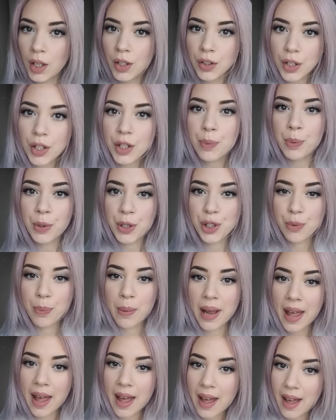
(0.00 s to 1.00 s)
Just brushed
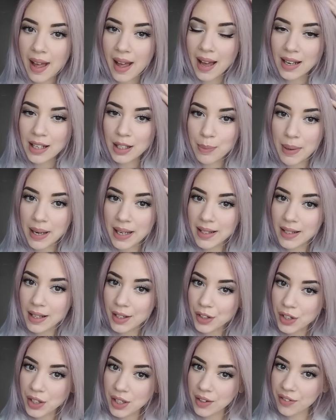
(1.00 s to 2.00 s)
my hair and it's made
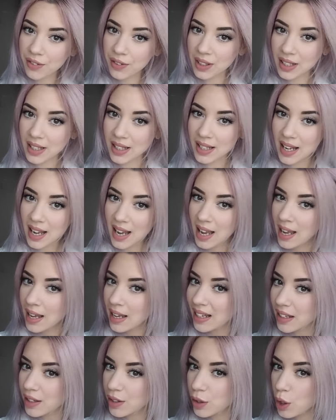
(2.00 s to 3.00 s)
such a difference.
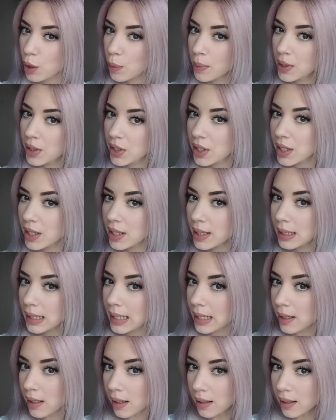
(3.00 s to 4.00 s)
It's so much sleeker